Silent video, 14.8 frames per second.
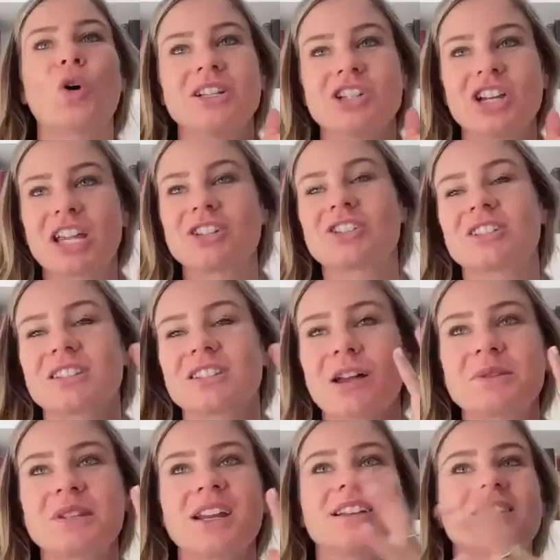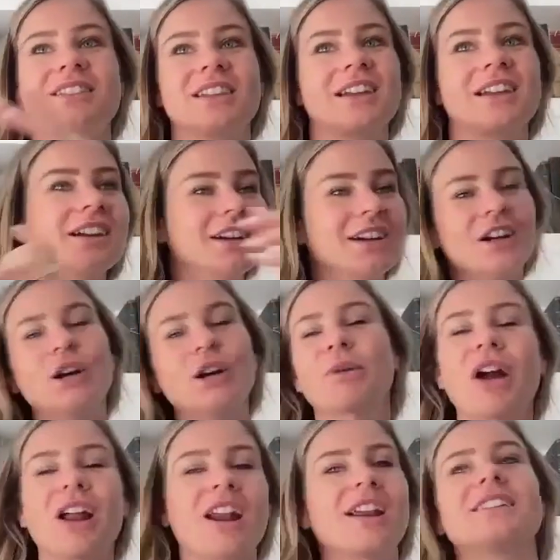many changes and updates and like
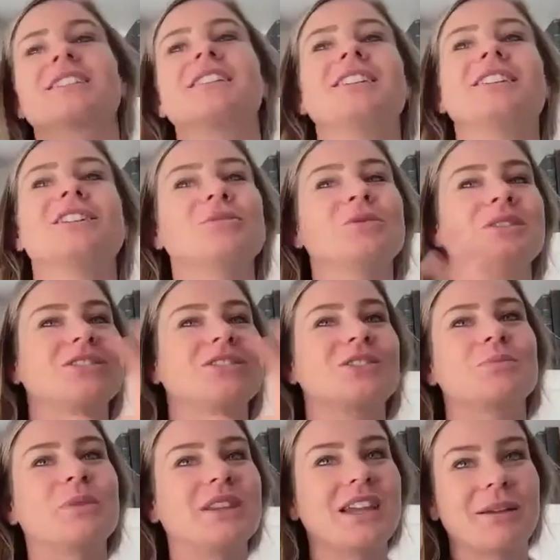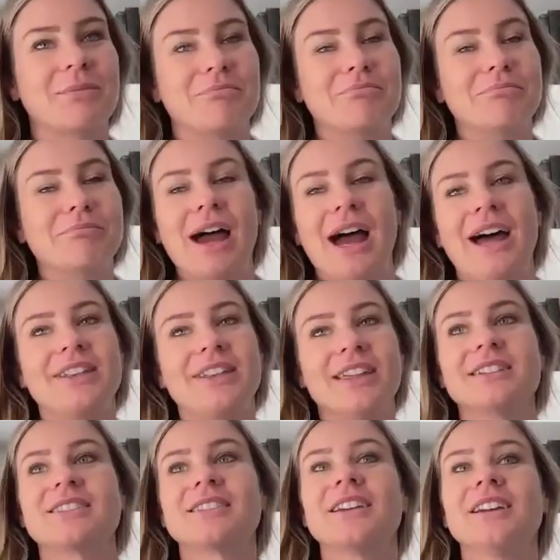brought on a team, and it's just been like
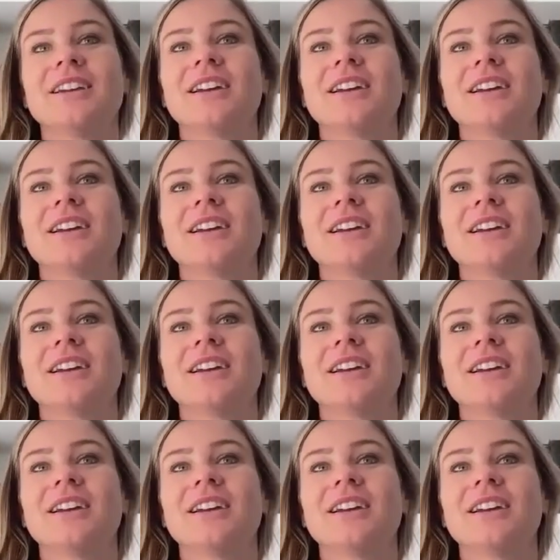madness,